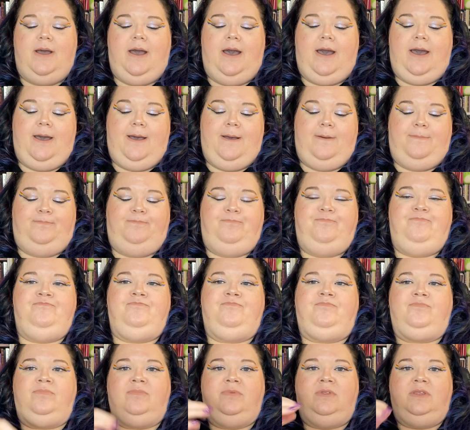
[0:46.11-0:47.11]
Um,
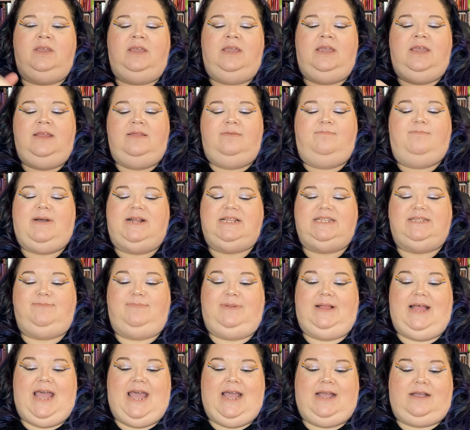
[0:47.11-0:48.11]
mine's in
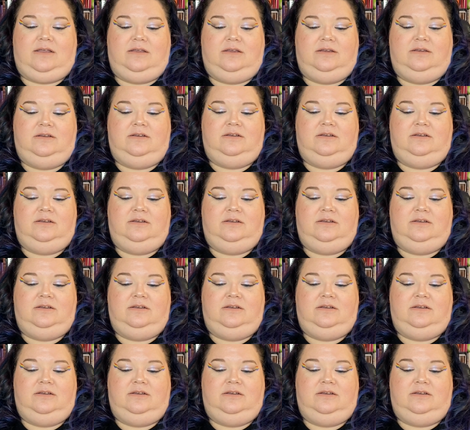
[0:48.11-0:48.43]
black.